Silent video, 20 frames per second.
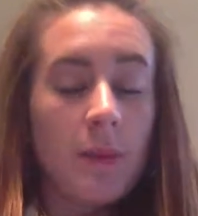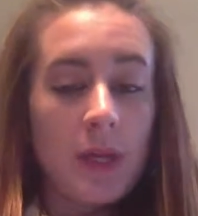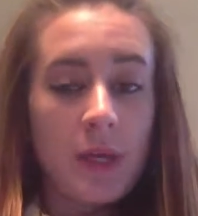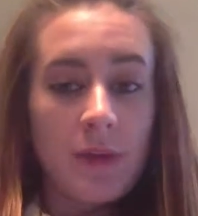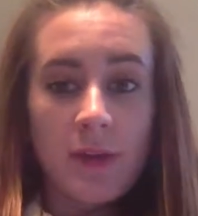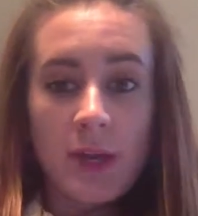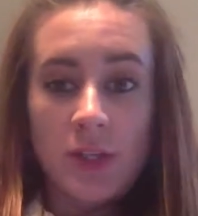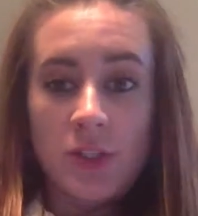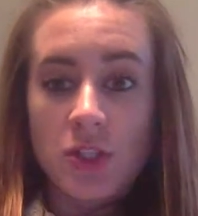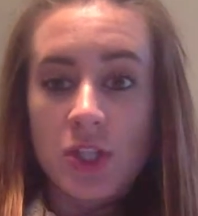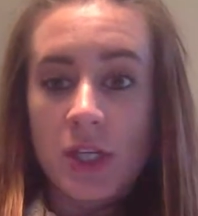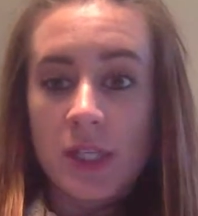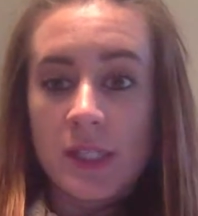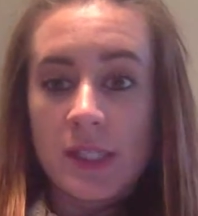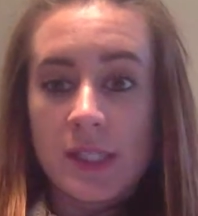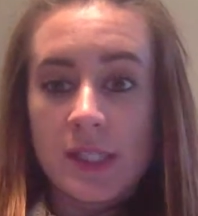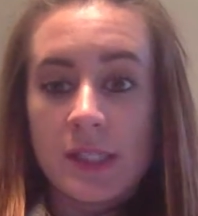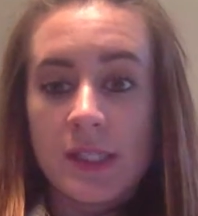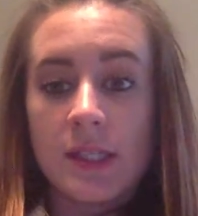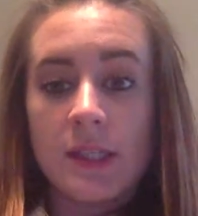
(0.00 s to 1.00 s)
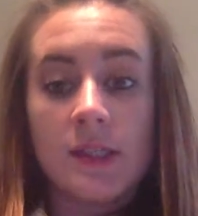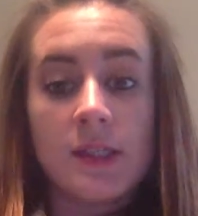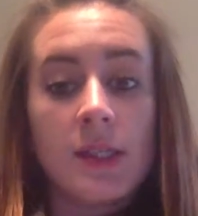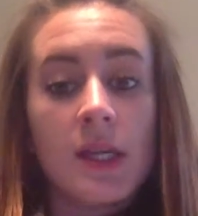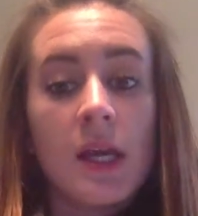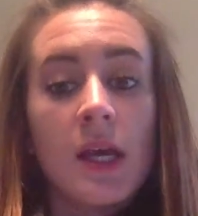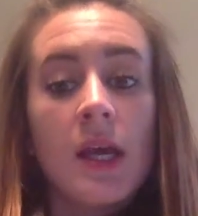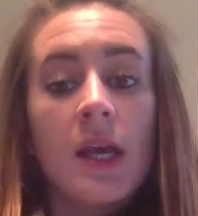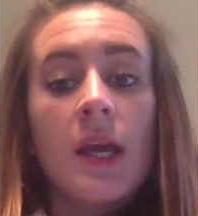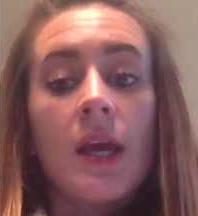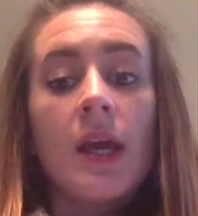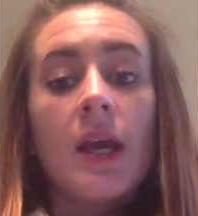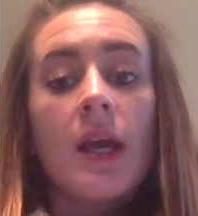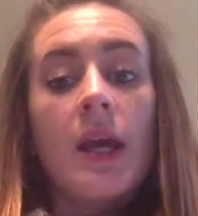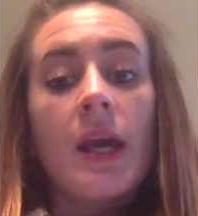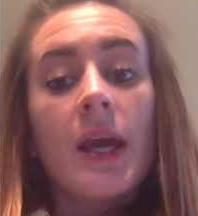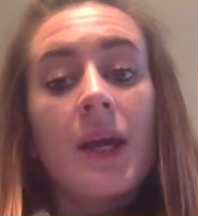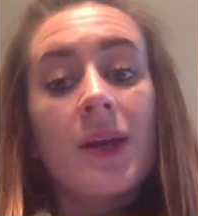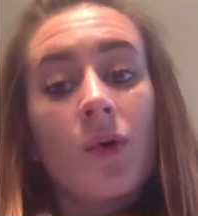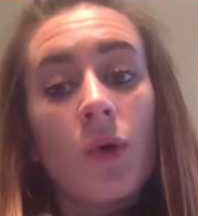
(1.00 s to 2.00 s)
bit of extra assistance
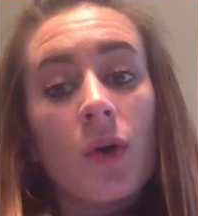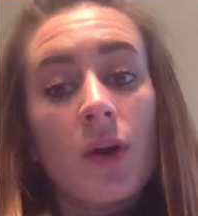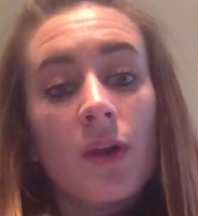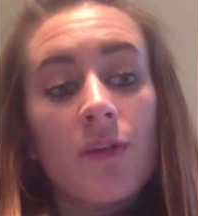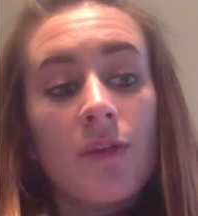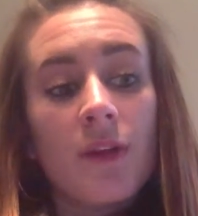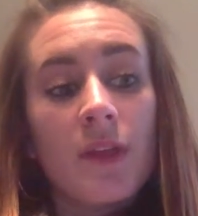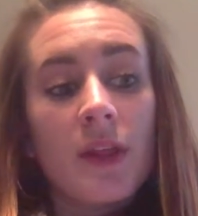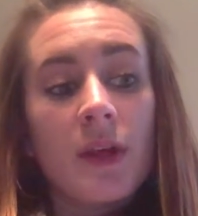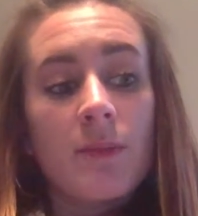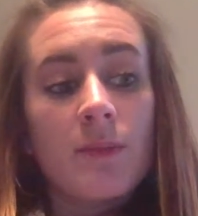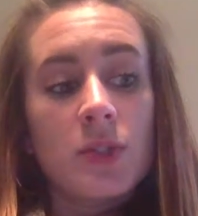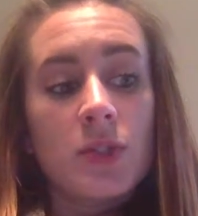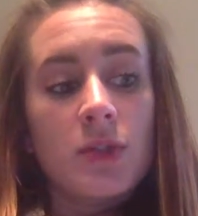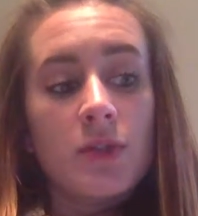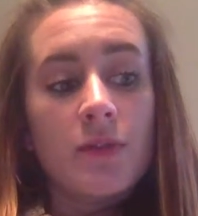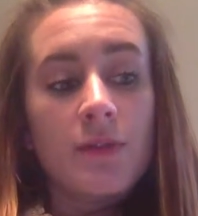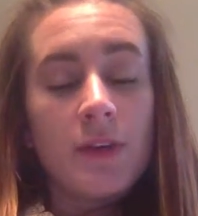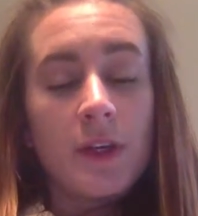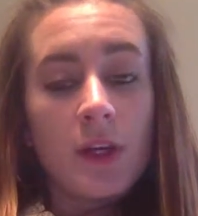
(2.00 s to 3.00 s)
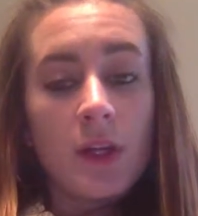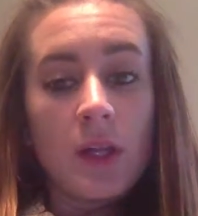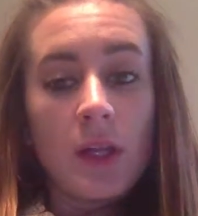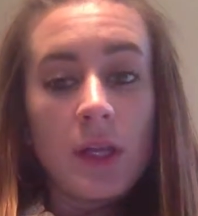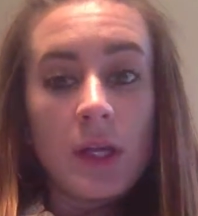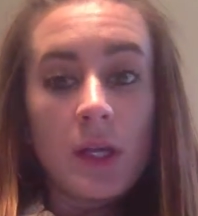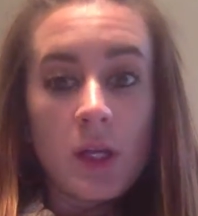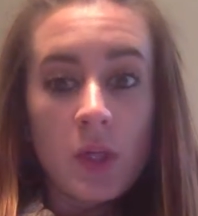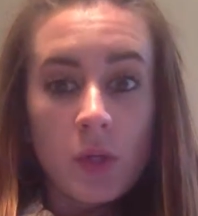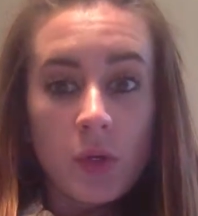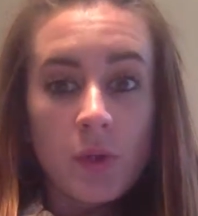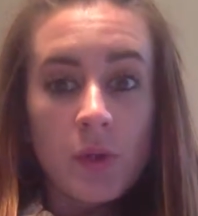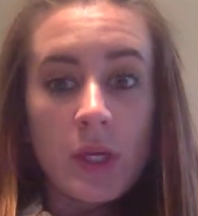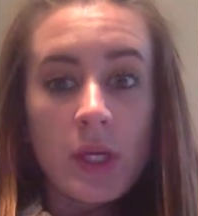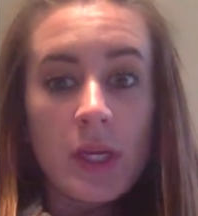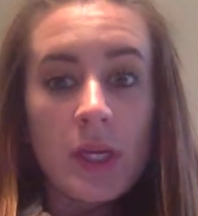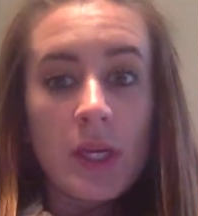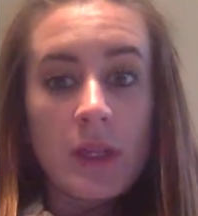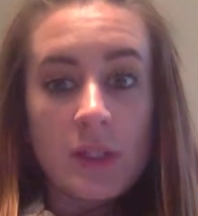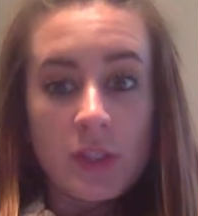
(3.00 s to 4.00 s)
in order for them to feel
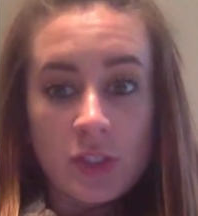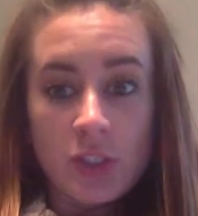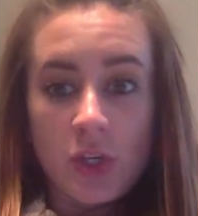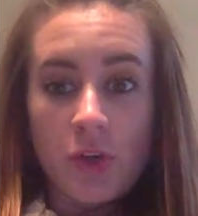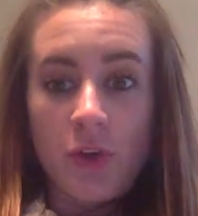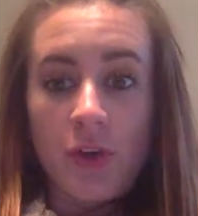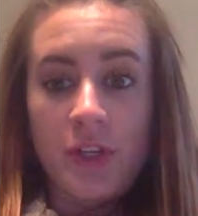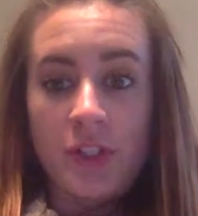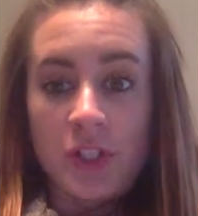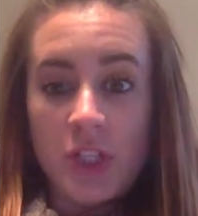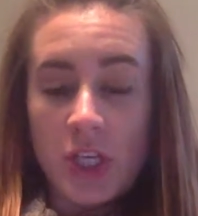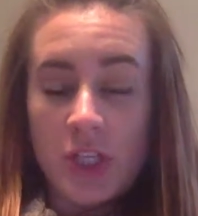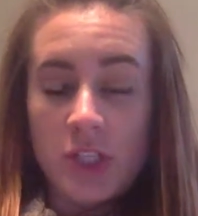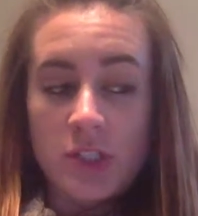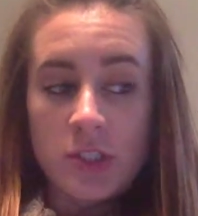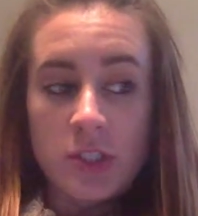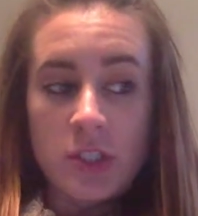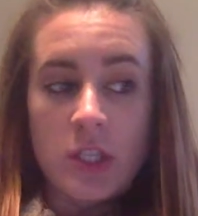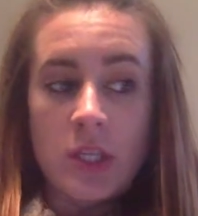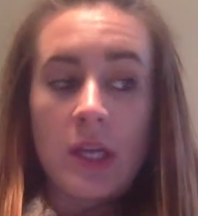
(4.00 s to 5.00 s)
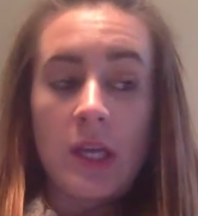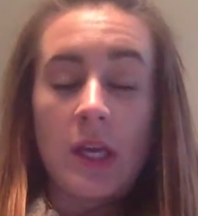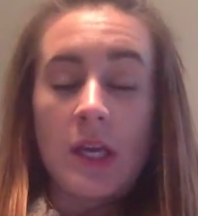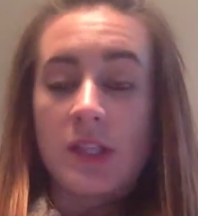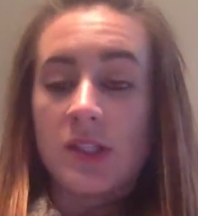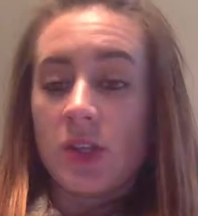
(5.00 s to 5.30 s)
included in the general education setting.